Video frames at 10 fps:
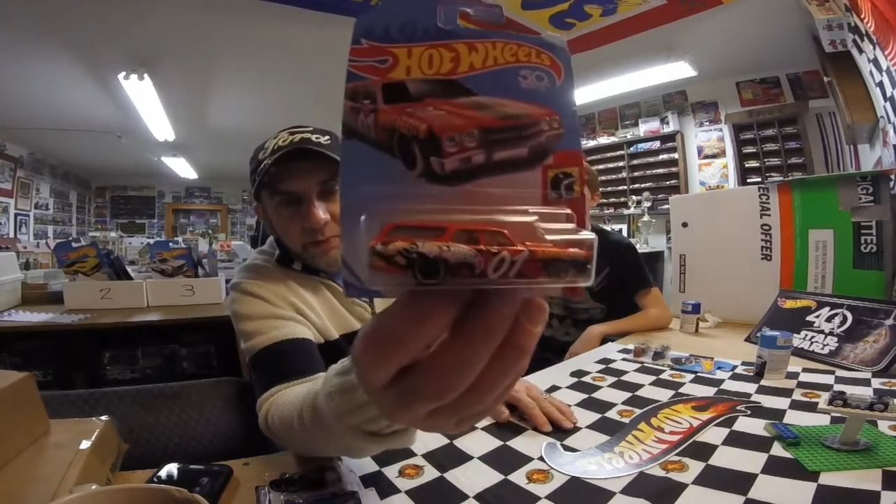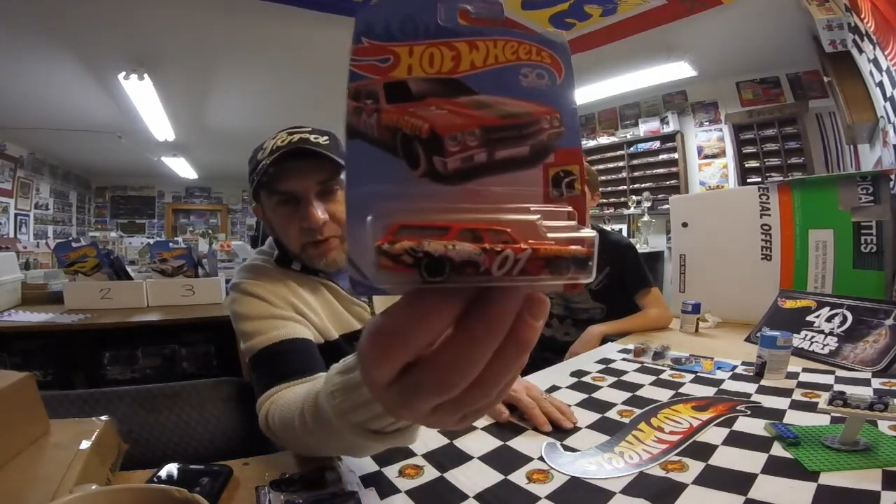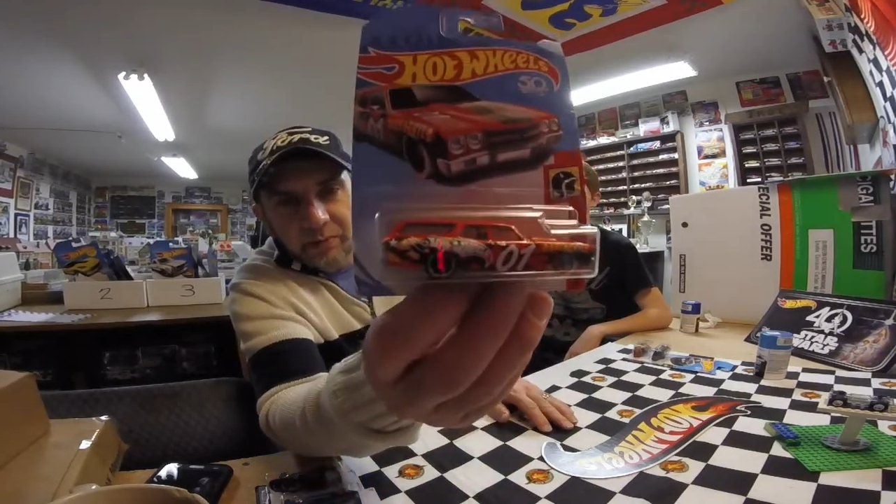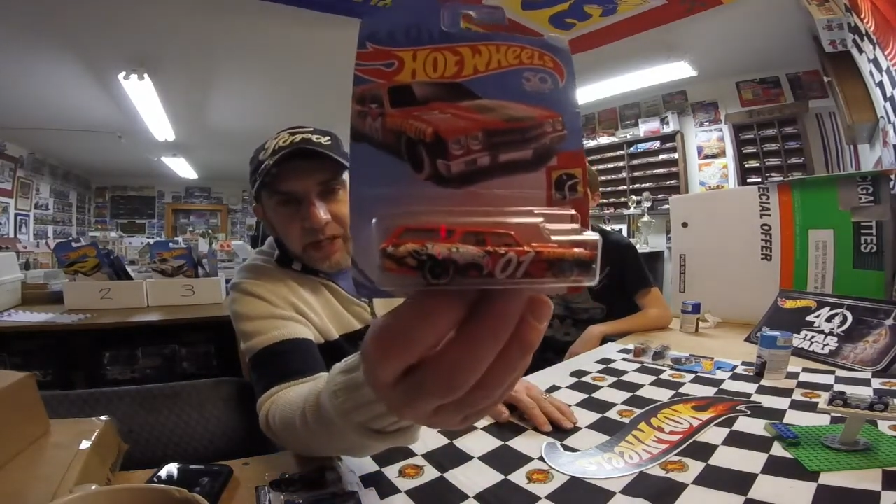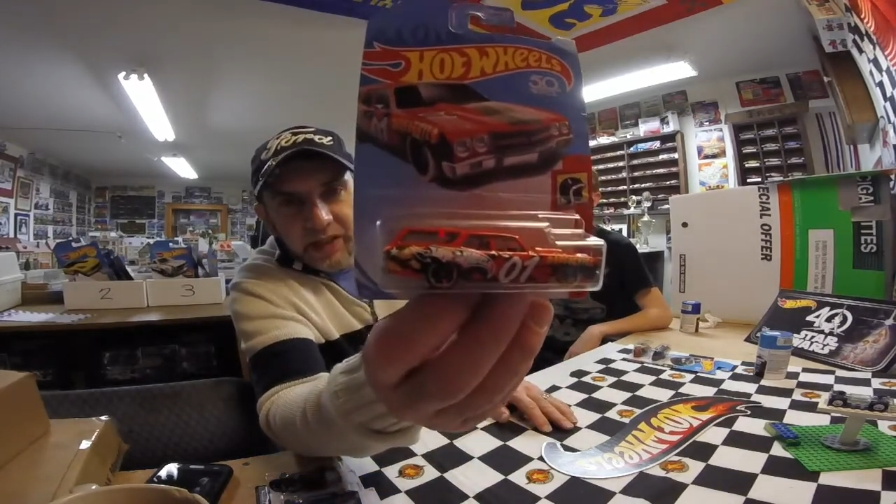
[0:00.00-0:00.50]

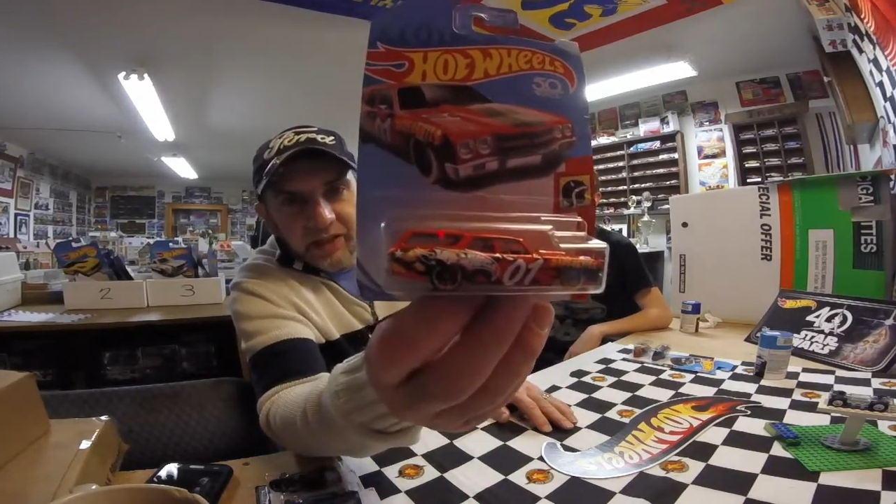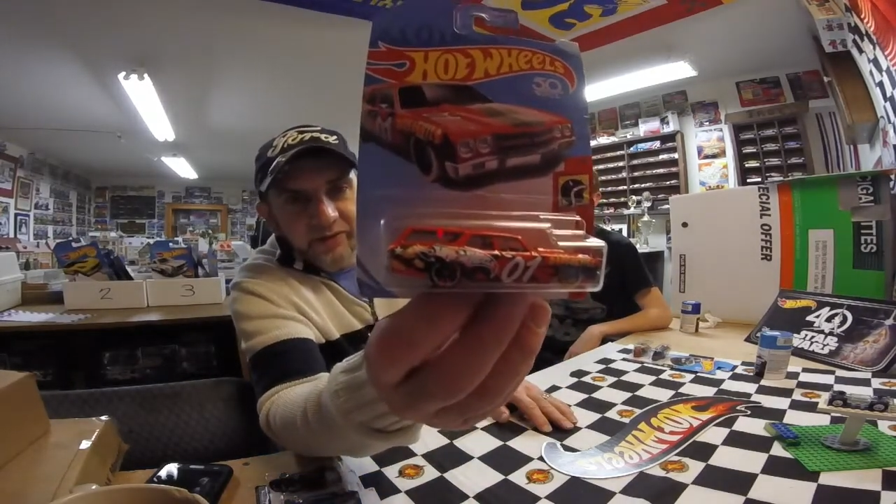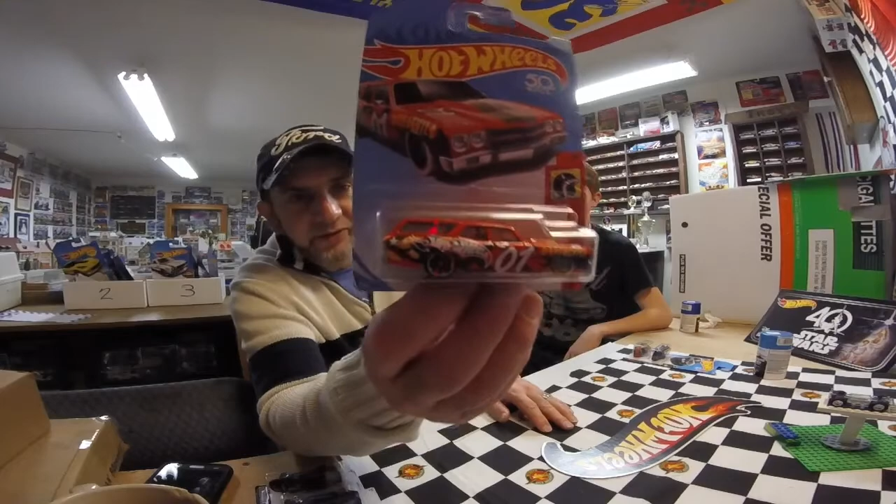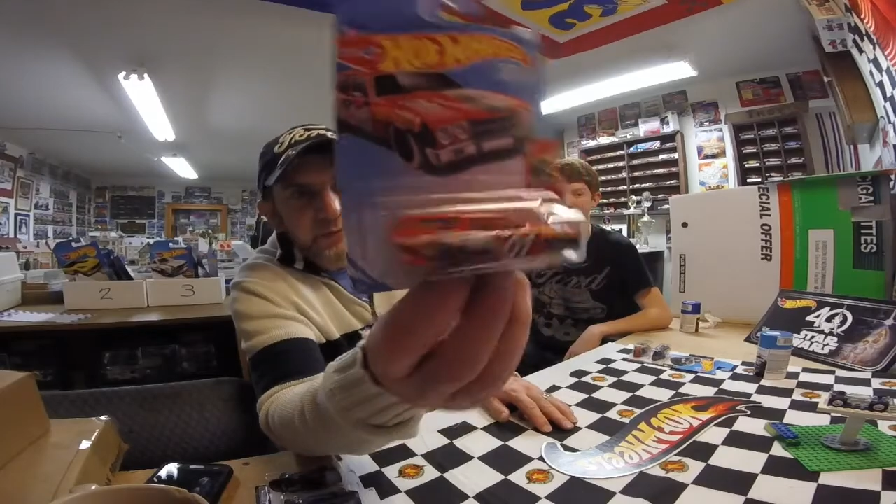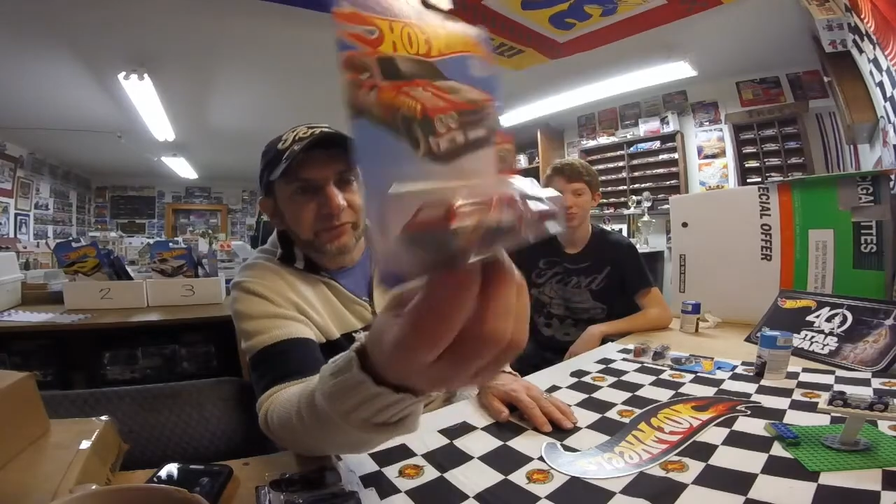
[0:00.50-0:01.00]
and a paint
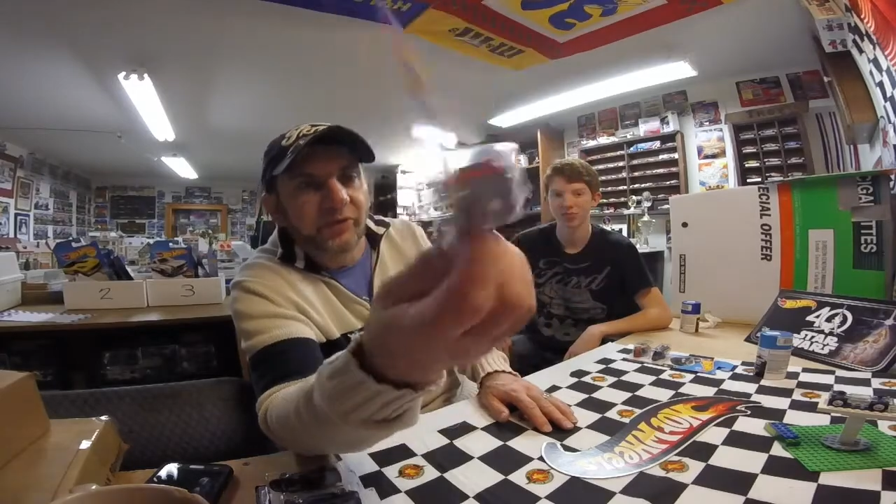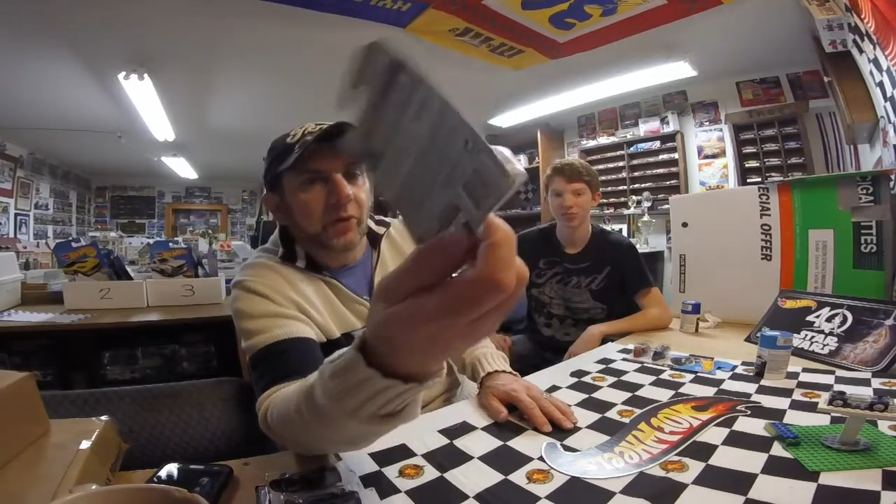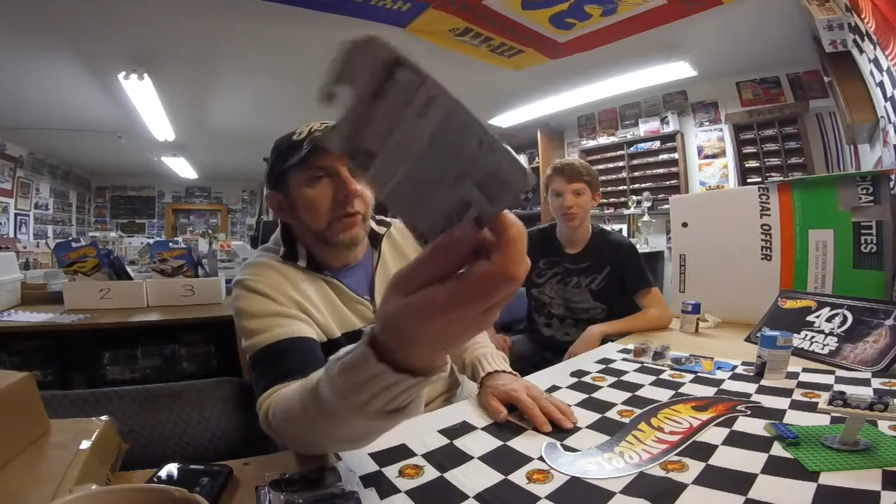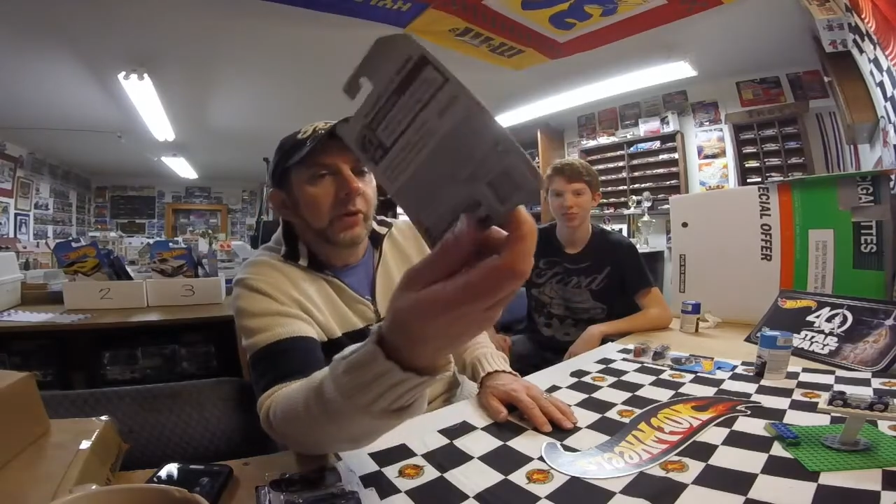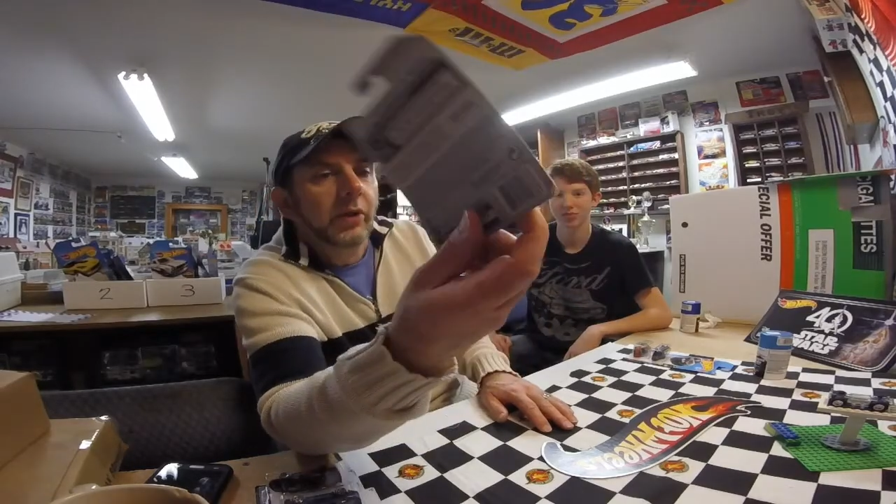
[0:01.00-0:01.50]
custom,
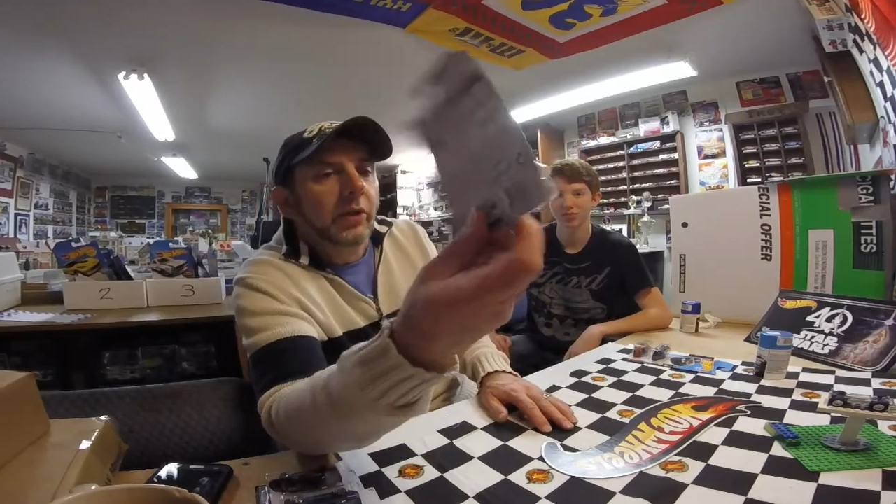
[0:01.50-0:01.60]
so